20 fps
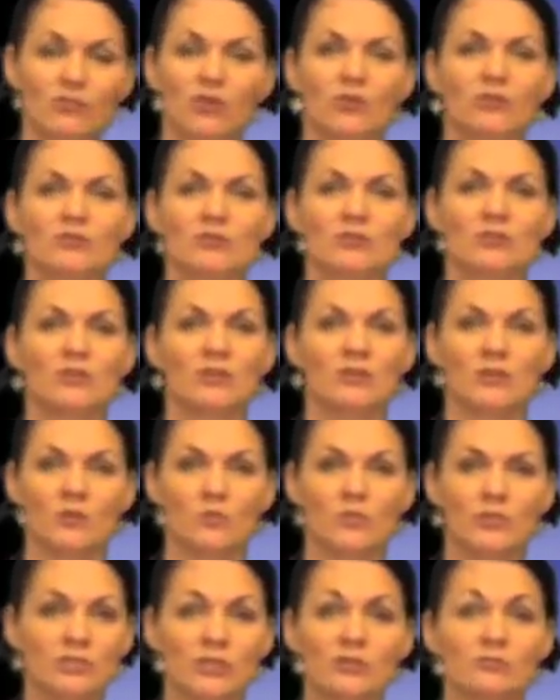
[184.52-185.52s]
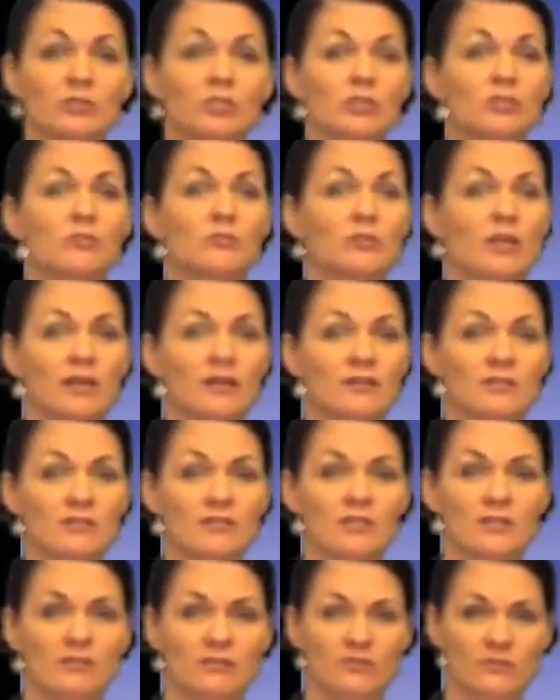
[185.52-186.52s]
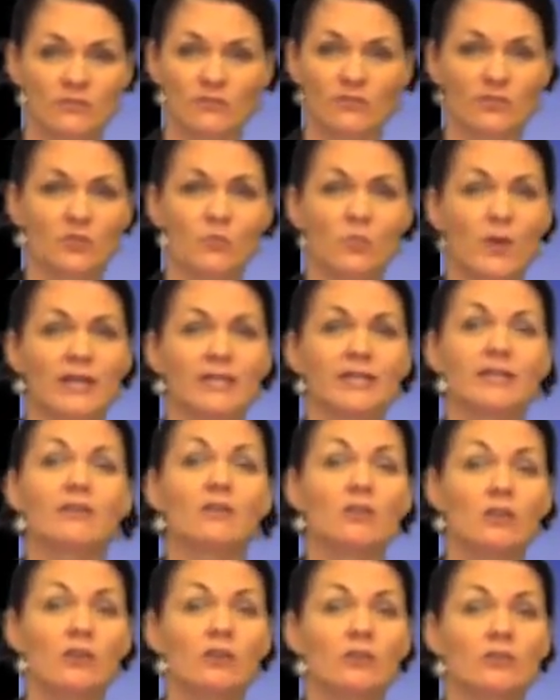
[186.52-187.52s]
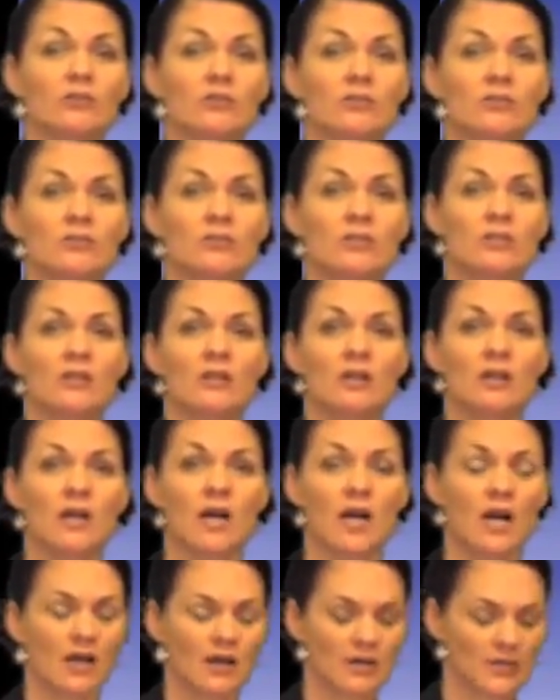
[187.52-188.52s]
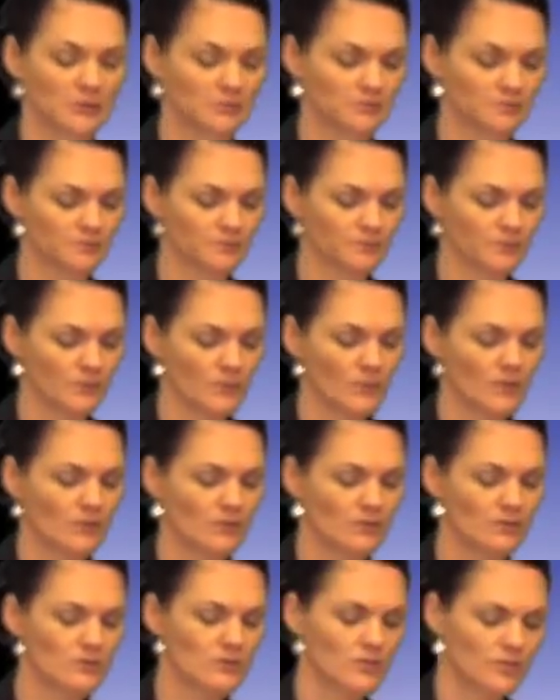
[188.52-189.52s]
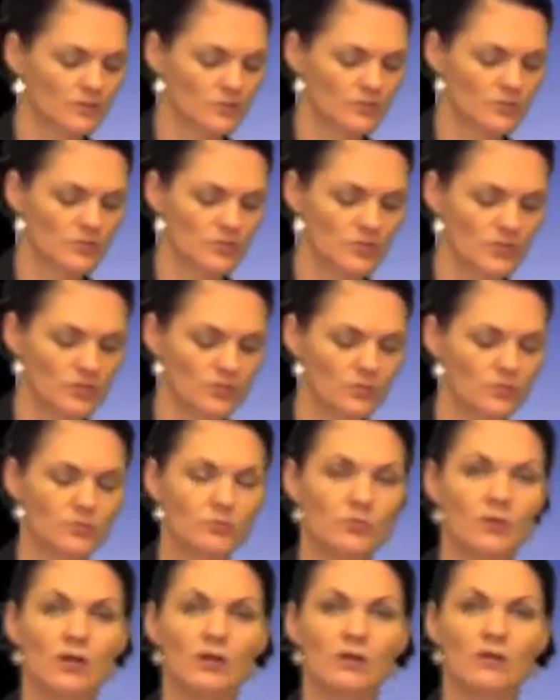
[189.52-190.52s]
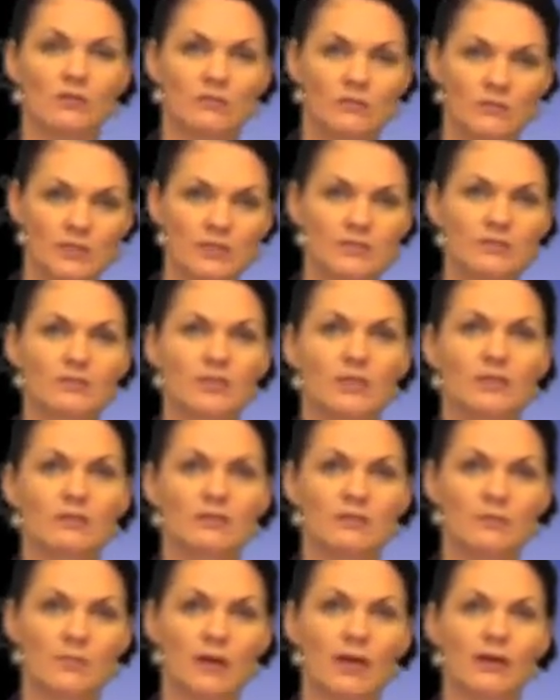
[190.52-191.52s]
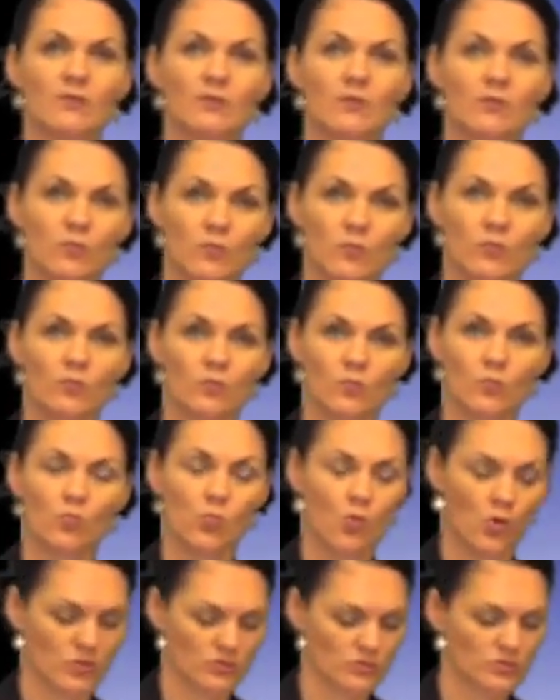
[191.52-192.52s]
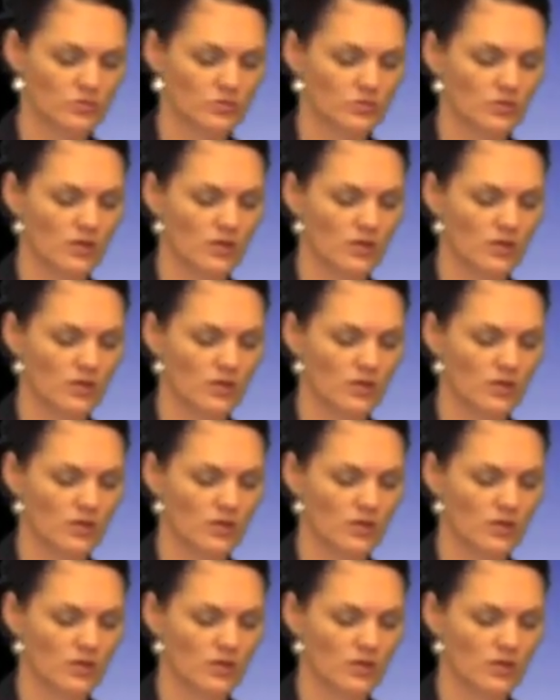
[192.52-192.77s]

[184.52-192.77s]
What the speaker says: not. We don't do that for the way it looks. So it's thinking about what